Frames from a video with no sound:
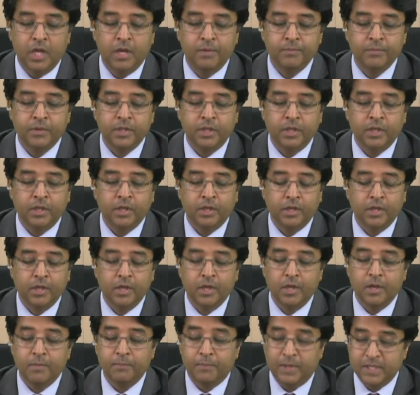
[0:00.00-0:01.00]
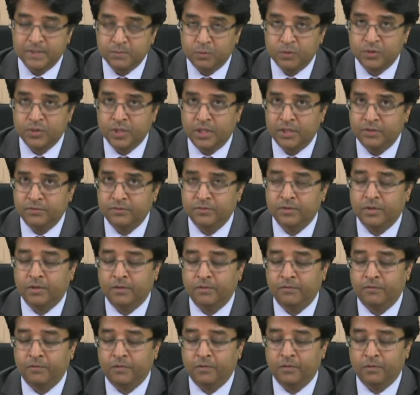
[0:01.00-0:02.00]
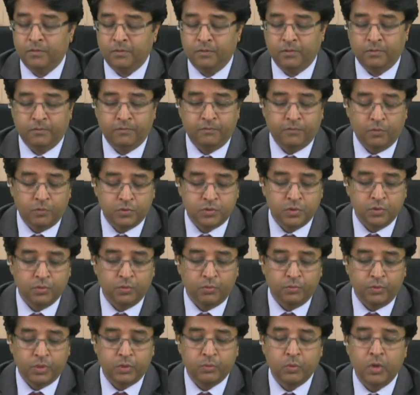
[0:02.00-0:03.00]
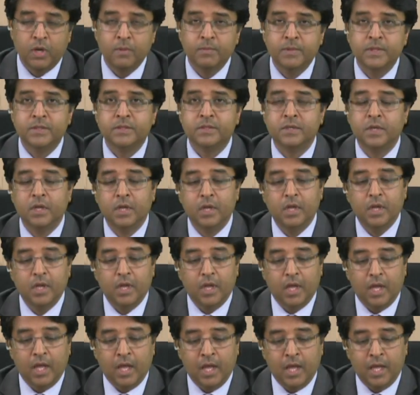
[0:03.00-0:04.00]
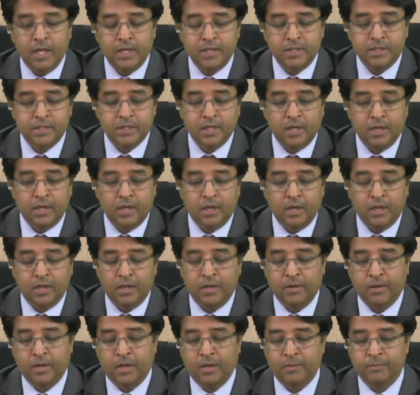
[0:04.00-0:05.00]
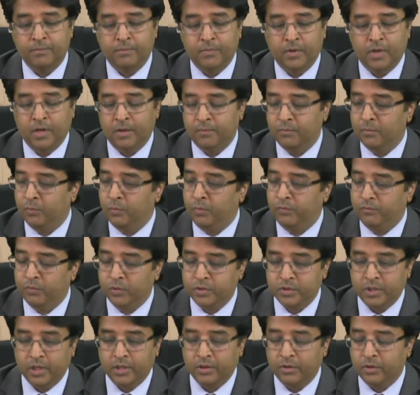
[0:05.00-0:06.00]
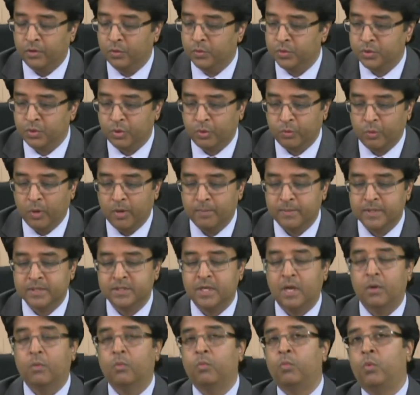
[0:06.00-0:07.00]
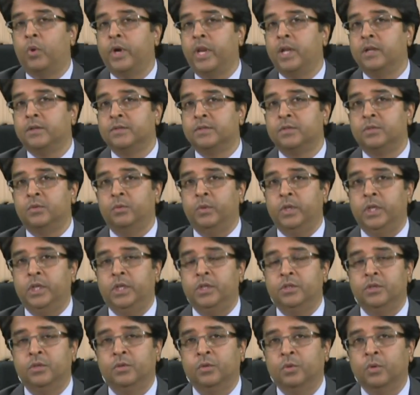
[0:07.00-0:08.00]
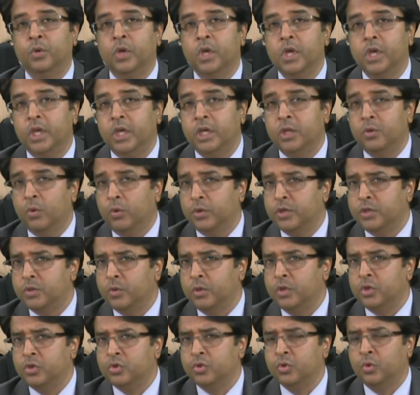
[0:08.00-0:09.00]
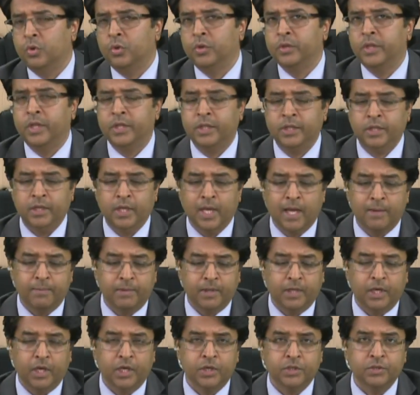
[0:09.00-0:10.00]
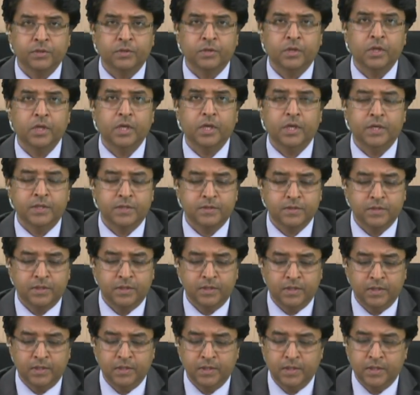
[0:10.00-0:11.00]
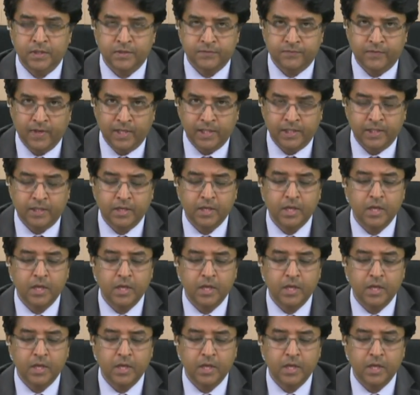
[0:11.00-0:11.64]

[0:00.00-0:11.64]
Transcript: the passport size photo requirements, and we've looked at those requirements. Now, what else do we need to do in order to ensure that the application is valid?